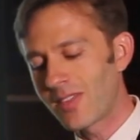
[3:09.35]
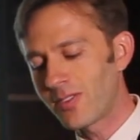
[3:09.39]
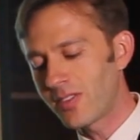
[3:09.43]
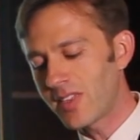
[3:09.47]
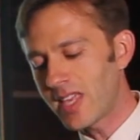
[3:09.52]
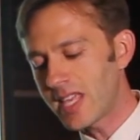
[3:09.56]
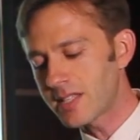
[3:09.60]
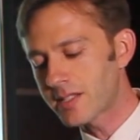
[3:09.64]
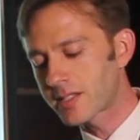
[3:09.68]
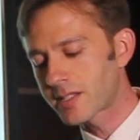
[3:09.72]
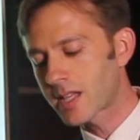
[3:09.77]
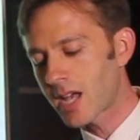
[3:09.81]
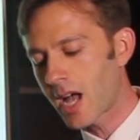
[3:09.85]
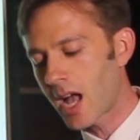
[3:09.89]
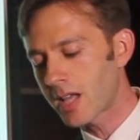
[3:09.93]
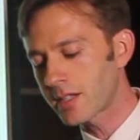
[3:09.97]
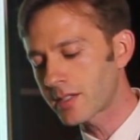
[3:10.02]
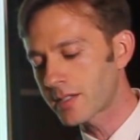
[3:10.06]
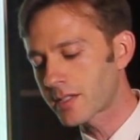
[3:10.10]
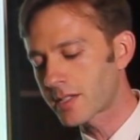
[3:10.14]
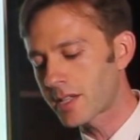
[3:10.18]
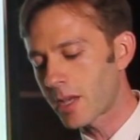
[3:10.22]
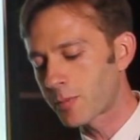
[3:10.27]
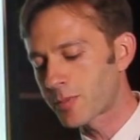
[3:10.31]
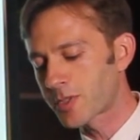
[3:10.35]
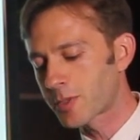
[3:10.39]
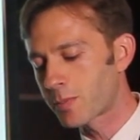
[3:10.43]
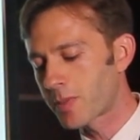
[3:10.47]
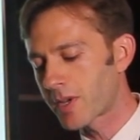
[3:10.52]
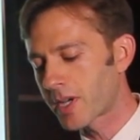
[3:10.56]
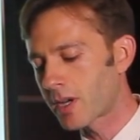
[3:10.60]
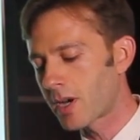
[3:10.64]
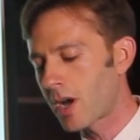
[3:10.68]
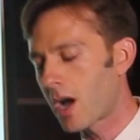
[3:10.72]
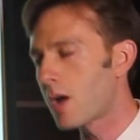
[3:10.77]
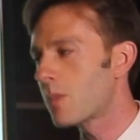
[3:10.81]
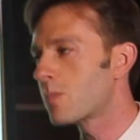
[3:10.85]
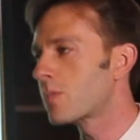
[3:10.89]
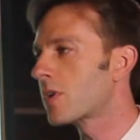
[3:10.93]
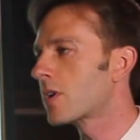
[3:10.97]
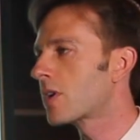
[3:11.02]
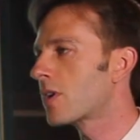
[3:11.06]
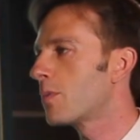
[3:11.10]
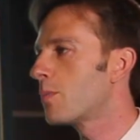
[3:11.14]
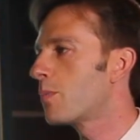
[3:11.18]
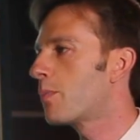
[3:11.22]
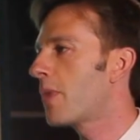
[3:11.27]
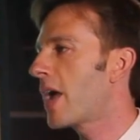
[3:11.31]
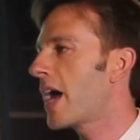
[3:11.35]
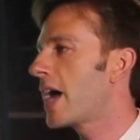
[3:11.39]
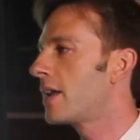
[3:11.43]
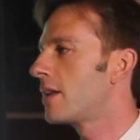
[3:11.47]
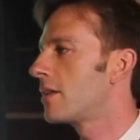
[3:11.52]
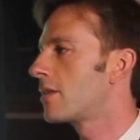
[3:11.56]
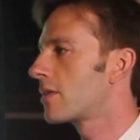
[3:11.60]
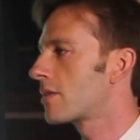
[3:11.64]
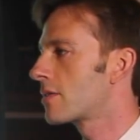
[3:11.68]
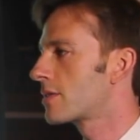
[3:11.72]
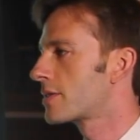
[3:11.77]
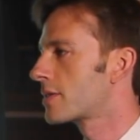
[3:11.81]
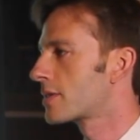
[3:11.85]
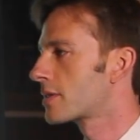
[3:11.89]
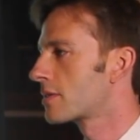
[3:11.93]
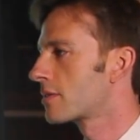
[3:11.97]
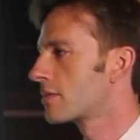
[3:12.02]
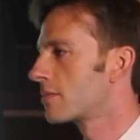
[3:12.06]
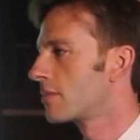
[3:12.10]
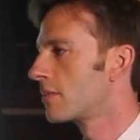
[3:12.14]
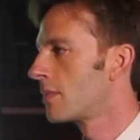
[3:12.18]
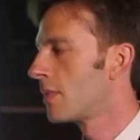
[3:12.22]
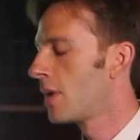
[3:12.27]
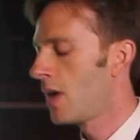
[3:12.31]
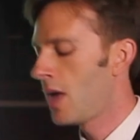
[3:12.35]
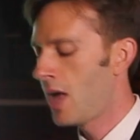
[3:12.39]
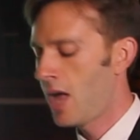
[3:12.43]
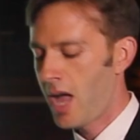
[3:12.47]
then these concepts become competitors.